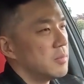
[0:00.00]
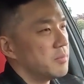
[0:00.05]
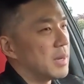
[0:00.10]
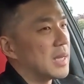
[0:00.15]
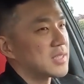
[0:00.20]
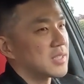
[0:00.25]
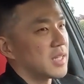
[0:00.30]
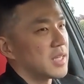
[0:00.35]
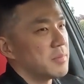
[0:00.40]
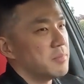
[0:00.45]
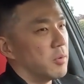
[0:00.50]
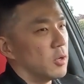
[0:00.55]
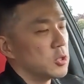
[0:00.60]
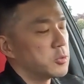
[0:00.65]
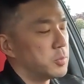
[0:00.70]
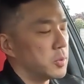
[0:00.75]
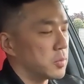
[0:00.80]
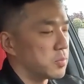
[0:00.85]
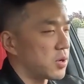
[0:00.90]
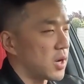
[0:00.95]
basically
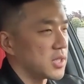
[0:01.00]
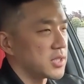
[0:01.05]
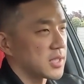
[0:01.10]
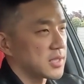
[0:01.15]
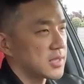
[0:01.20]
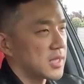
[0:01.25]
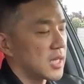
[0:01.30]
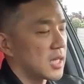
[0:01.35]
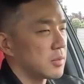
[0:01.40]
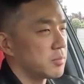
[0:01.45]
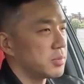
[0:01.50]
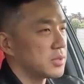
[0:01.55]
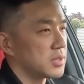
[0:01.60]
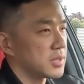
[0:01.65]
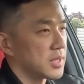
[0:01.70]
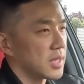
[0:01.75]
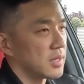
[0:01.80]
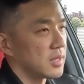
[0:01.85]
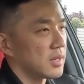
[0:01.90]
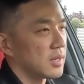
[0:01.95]
multiple projects kind of put
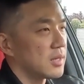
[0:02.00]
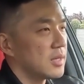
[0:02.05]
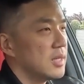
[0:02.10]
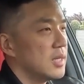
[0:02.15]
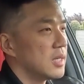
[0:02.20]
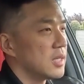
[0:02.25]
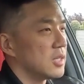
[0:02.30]
together.